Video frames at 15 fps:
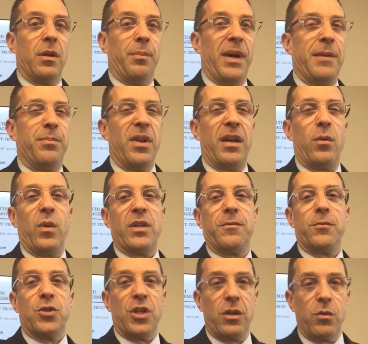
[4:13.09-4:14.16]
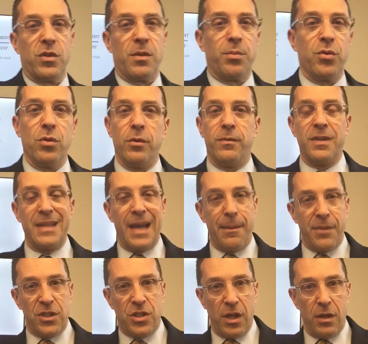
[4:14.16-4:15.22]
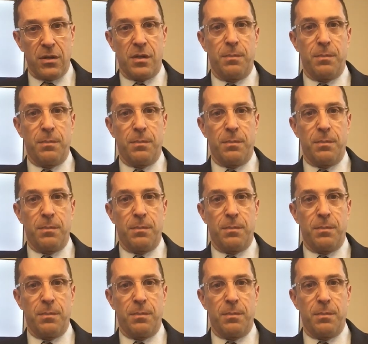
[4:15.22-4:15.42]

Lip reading: A pipeline in West Virginia was approved, not much else.